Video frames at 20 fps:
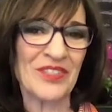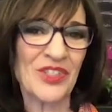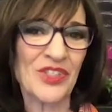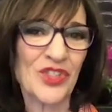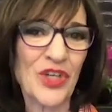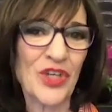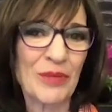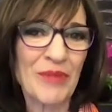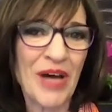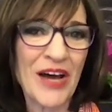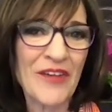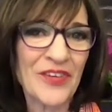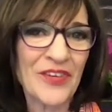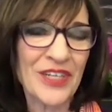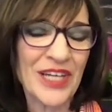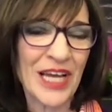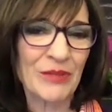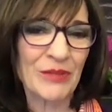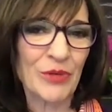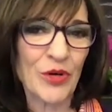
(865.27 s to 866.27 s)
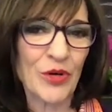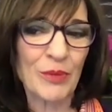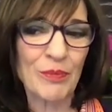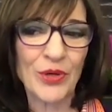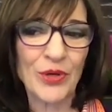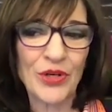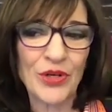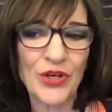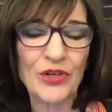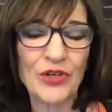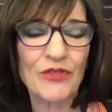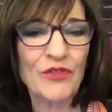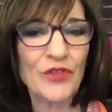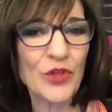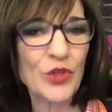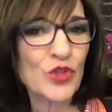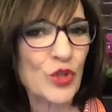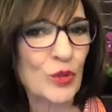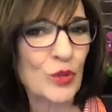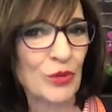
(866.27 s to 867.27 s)
Sean Moffat and I wrote a book called
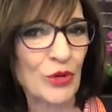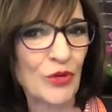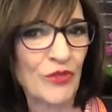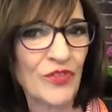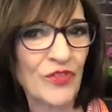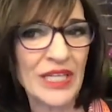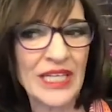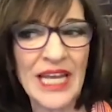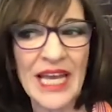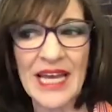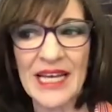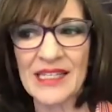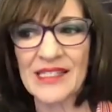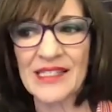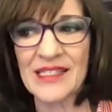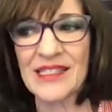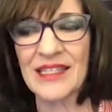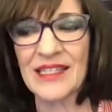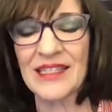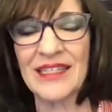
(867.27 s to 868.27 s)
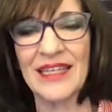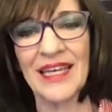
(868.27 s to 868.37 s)
Futureproofing Next.